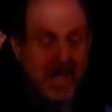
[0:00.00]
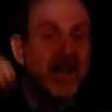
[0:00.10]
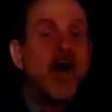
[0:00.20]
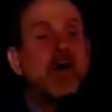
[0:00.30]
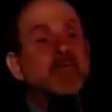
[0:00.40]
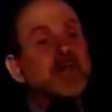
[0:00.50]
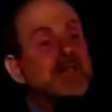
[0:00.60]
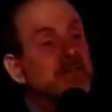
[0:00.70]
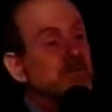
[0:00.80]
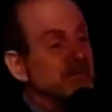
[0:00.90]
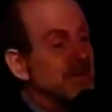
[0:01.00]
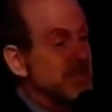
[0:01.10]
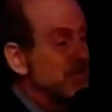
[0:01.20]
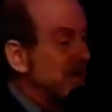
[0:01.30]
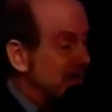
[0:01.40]
Now I'm leaving, this
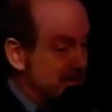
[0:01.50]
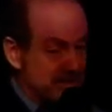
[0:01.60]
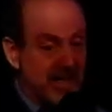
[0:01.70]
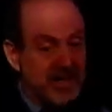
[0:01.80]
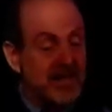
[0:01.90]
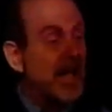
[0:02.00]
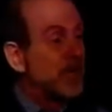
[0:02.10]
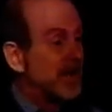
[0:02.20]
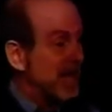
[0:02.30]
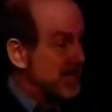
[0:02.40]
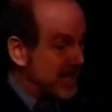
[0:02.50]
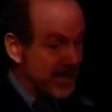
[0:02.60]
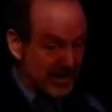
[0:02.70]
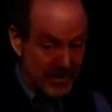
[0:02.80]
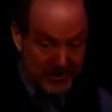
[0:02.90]
is my last tale and my last
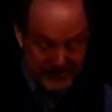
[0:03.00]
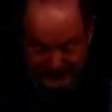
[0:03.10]
anecdote.